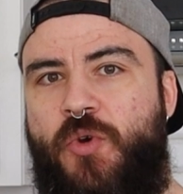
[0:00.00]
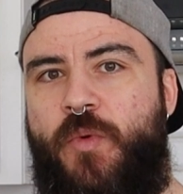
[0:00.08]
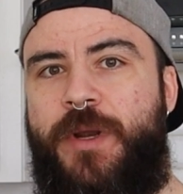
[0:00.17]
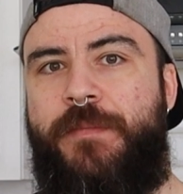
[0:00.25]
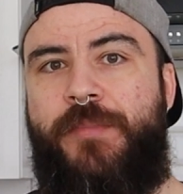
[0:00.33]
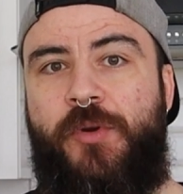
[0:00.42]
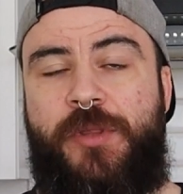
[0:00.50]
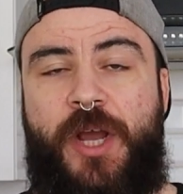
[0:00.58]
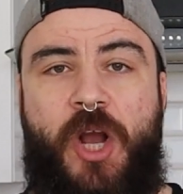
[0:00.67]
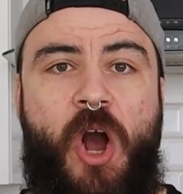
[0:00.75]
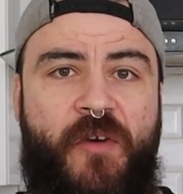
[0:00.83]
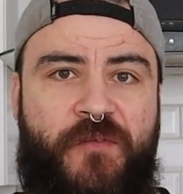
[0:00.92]
you will brew the
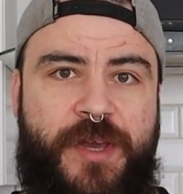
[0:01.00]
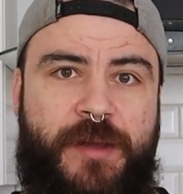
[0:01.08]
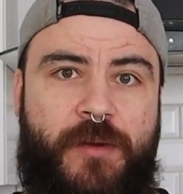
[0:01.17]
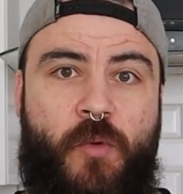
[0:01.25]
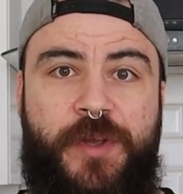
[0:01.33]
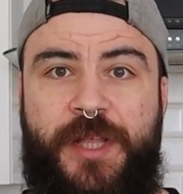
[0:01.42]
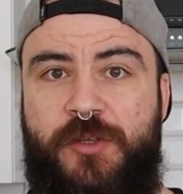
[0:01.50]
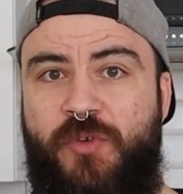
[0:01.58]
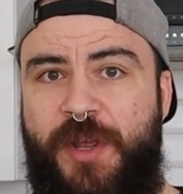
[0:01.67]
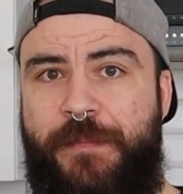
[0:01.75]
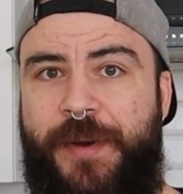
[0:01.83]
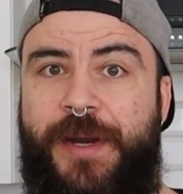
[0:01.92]
coffee with a
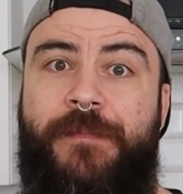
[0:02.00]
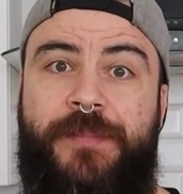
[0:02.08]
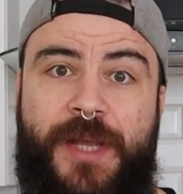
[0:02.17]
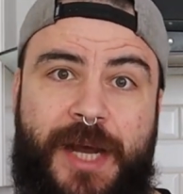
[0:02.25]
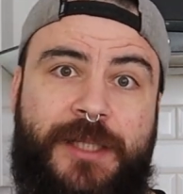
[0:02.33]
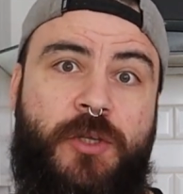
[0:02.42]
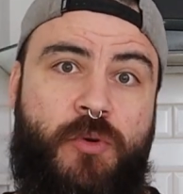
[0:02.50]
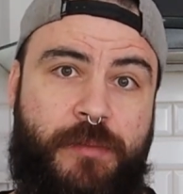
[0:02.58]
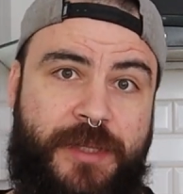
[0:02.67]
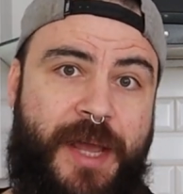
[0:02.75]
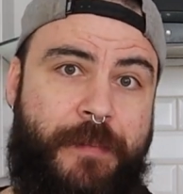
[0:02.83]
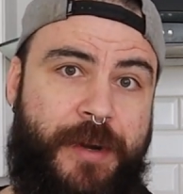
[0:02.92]
dripper at room
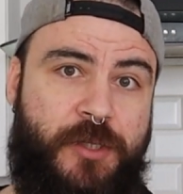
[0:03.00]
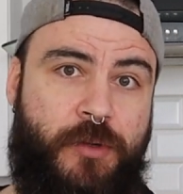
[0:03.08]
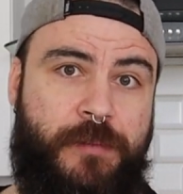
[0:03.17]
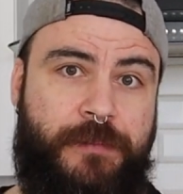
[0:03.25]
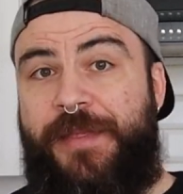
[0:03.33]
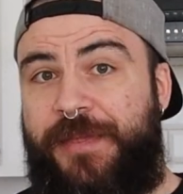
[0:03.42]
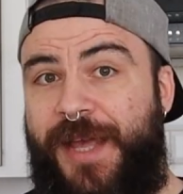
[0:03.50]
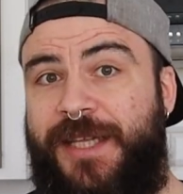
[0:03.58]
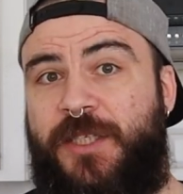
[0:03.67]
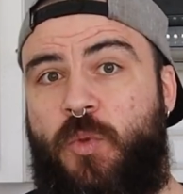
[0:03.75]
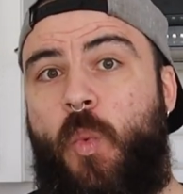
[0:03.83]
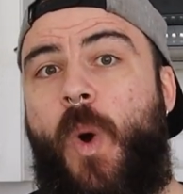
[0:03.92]
temperature. And
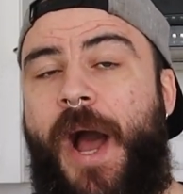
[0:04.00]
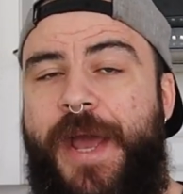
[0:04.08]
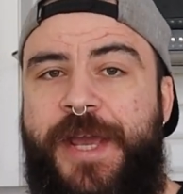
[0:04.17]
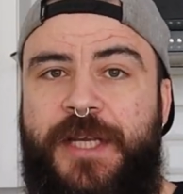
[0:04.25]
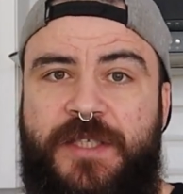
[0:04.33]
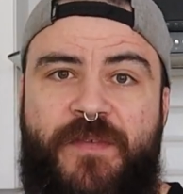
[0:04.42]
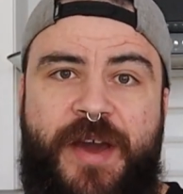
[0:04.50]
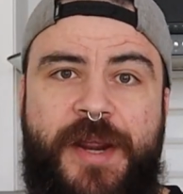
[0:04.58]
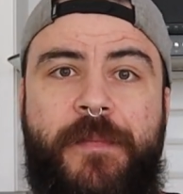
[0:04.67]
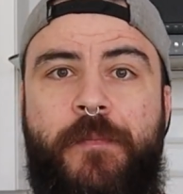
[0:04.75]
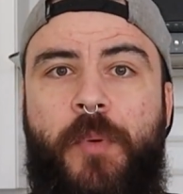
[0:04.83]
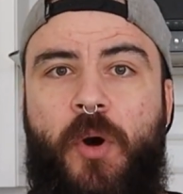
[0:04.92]
that's why it's very
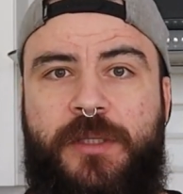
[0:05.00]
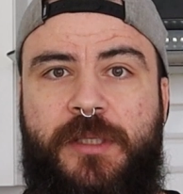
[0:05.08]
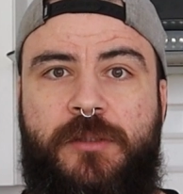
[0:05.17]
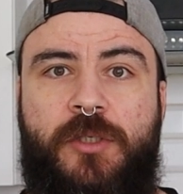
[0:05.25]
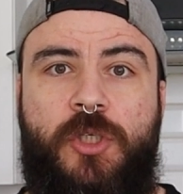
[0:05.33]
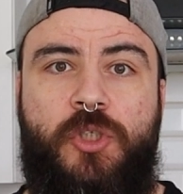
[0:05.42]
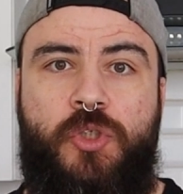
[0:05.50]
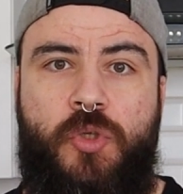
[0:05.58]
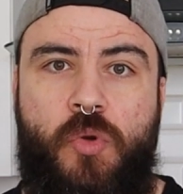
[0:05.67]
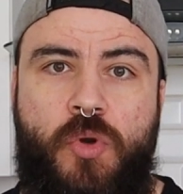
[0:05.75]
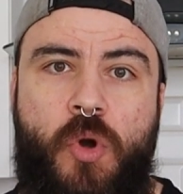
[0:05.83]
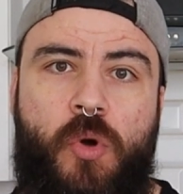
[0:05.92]
important to
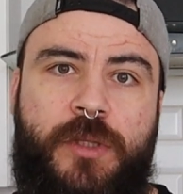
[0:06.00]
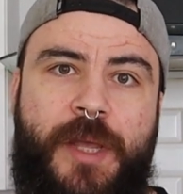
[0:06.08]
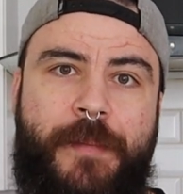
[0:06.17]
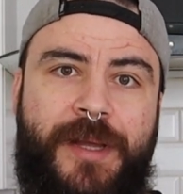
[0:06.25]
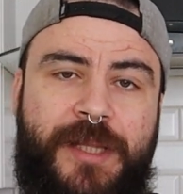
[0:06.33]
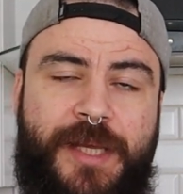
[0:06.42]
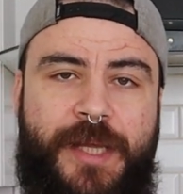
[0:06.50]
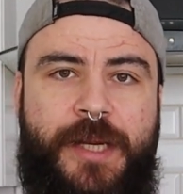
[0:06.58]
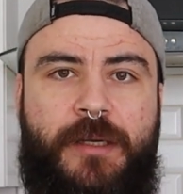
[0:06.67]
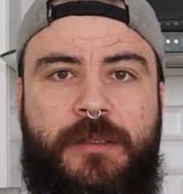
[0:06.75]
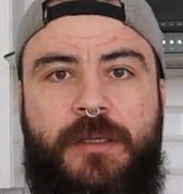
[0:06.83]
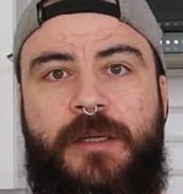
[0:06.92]
know the
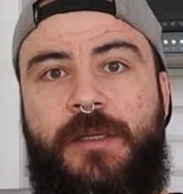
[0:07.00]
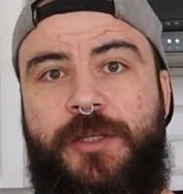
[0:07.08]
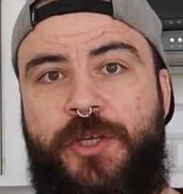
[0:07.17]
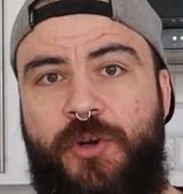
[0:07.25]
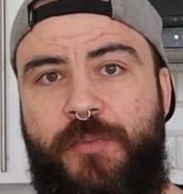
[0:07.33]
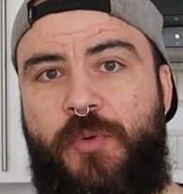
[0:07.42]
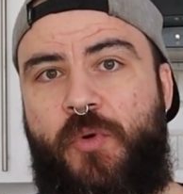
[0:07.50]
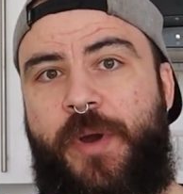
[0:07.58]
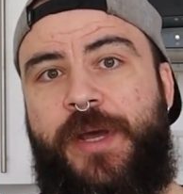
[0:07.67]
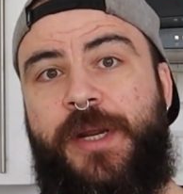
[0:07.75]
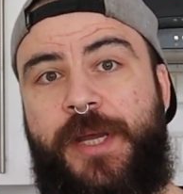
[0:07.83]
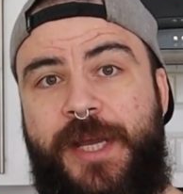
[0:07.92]
material your
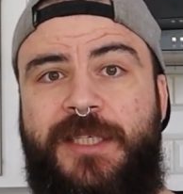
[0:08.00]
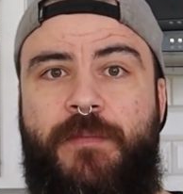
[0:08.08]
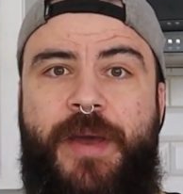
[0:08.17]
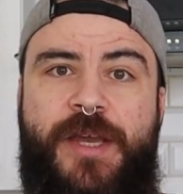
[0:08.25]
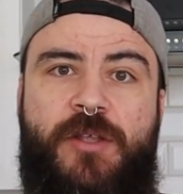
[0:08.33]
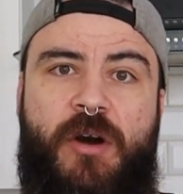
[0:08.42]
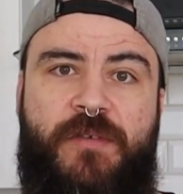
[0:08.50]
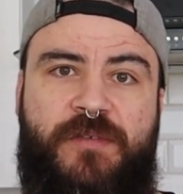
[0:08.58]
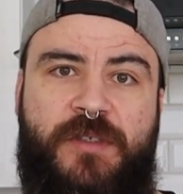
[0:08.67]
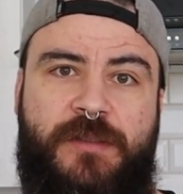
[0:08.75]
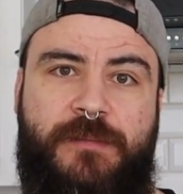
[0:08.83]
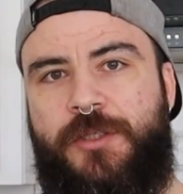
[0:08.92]
brewer is made of.
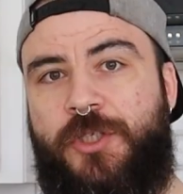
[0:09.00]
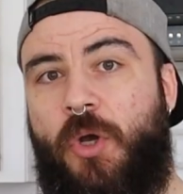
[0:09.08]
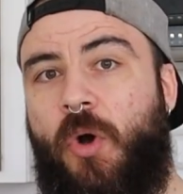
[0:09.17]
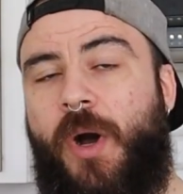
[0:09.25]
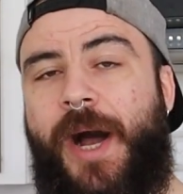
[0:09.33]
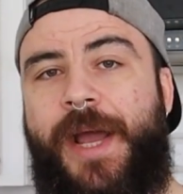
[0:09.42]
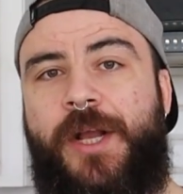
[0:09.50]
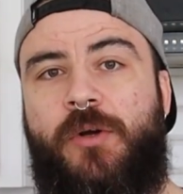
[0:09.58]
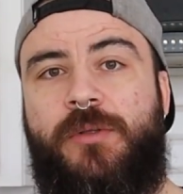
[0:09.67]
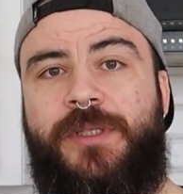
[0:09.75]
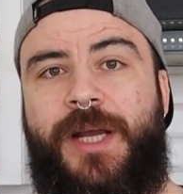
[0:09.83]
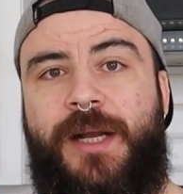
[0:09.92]
So I
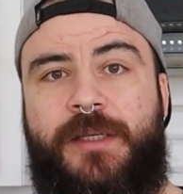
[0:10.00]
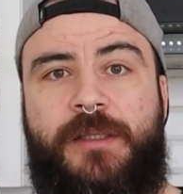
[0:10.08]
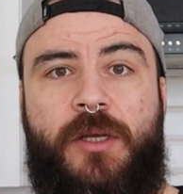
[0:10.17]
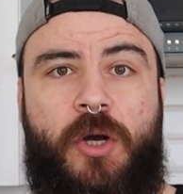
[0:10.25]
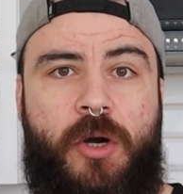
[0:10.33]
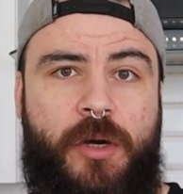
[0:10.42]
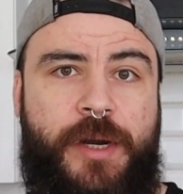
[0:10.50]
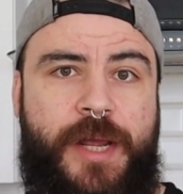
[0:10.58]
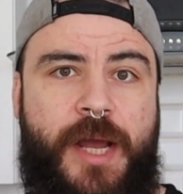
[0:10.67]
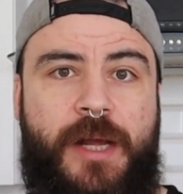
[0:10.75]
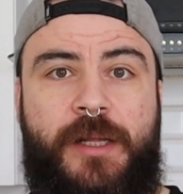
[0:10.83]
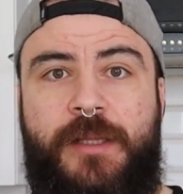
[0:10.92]
contacted
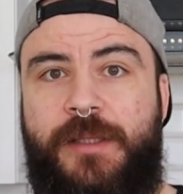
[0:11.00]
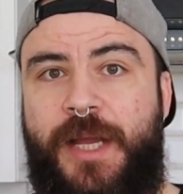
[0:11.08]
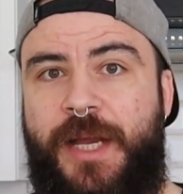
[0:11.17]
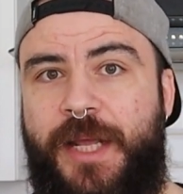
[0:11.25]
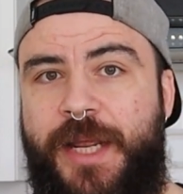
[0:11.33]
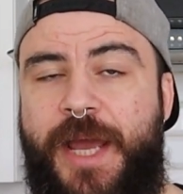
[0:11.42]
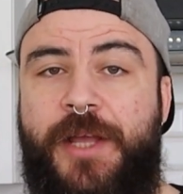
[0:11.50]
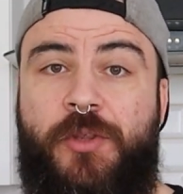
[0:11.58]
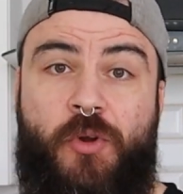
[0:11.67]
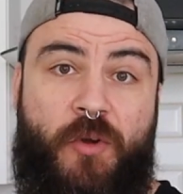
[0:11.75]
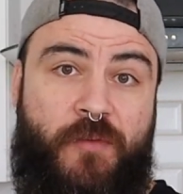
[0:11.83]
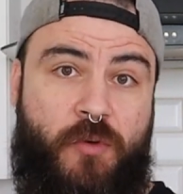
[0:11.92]
Orea, the creator
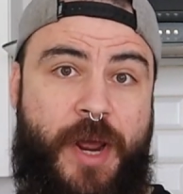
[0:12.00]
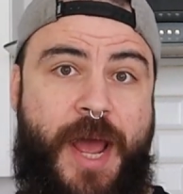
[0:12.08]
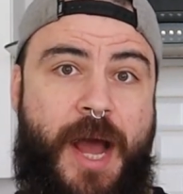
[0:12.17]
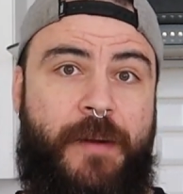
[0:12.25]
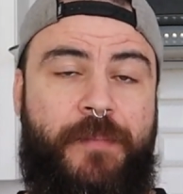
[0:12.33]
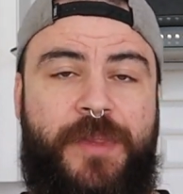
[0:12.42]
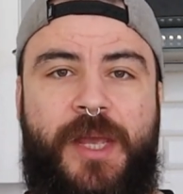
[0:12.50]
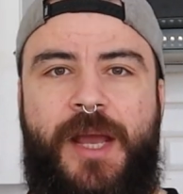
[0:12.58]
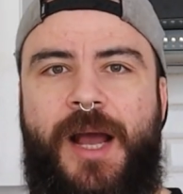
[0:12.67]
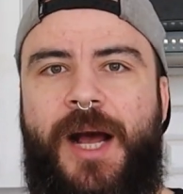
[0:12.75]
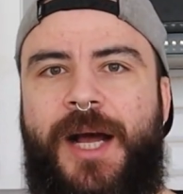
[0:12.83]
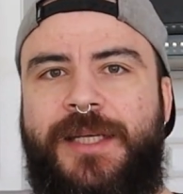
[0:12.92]
of OREA,
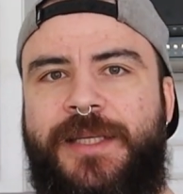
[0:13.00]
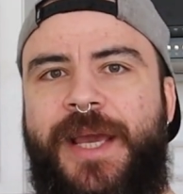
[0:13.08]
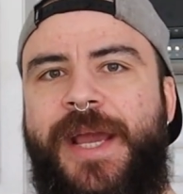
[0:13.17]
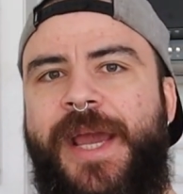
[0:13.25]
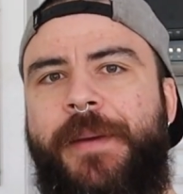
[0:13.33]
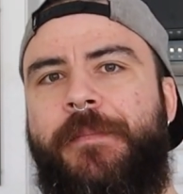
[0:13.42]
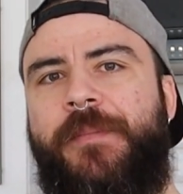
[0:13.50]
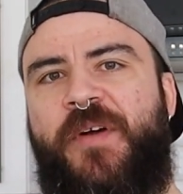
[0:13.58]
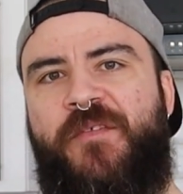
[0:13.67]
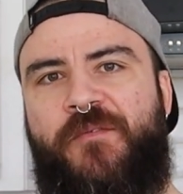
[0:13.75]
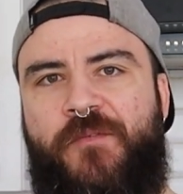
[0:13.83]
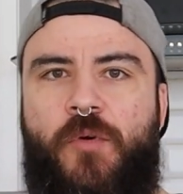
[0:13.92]
asking him
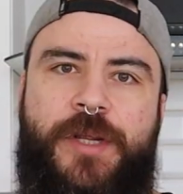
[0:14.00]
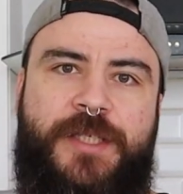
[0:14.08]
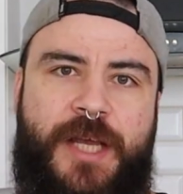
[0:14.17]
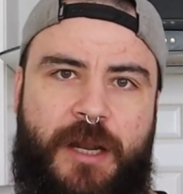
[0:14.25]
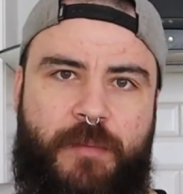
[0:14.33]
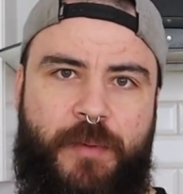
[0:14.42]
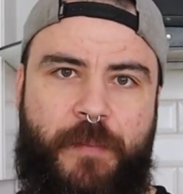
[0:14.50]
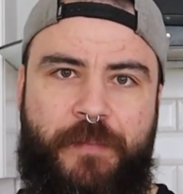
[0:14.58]
for his help